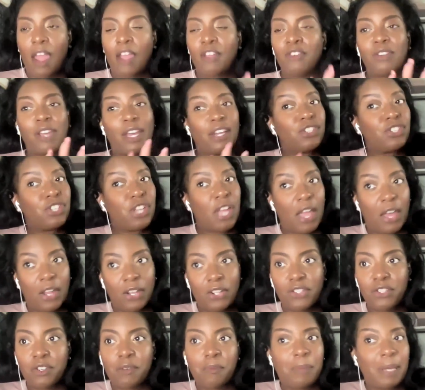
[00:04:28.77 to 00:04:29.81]
and you got to
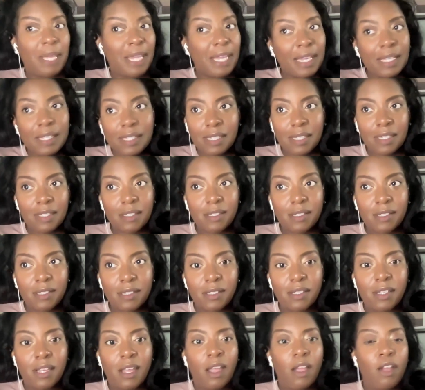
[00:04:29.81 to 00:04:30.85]
challenge
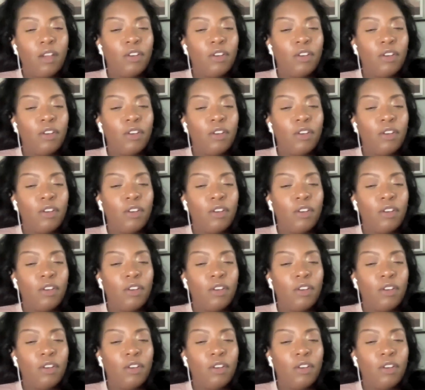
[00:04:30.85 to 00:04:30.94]
opinions.